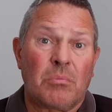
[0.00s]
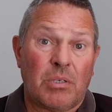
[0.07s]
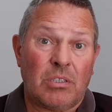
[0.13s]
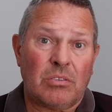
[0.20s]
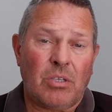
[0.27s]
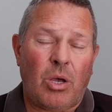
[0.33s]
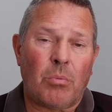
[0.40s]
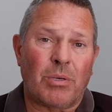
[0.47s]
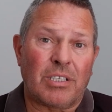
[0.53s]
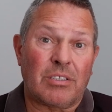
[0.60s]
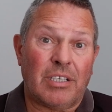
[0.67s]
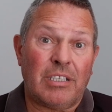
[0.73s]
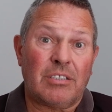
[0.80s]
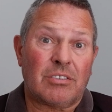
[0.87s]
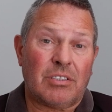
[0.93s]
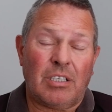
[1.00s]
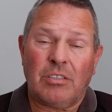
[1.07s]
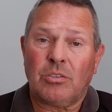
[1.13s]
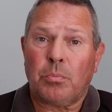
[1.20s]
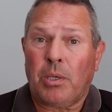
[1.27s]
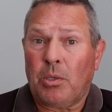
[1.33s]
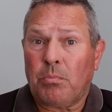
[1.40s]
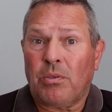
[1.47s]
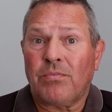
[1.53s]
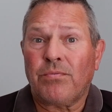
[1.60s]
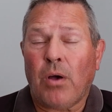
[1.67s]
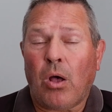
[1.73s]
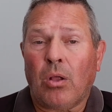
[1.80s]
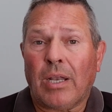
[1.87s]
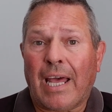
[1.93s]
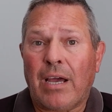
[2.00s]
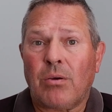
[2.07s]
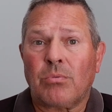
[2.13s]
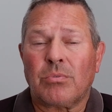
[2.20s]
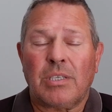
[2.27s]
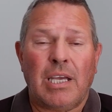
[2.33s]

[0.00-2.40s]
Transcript: because normally these things, people fall out,